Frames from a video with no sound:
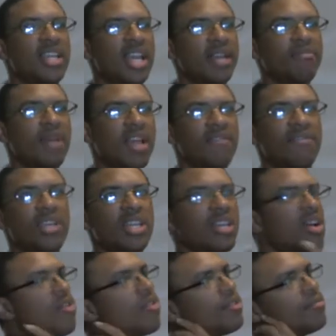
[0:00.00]
and my
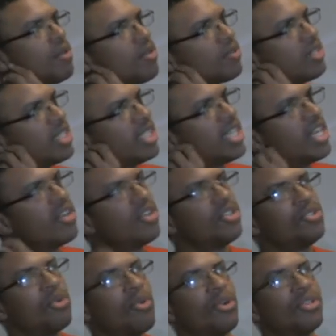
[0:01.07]
video was mostly
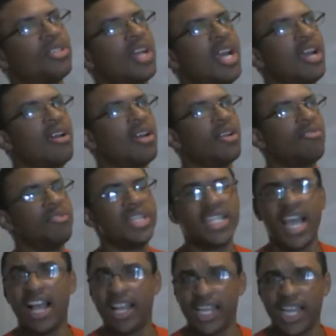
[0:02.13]
geared towards
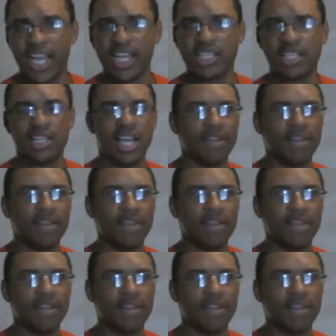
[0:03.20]
retaliation.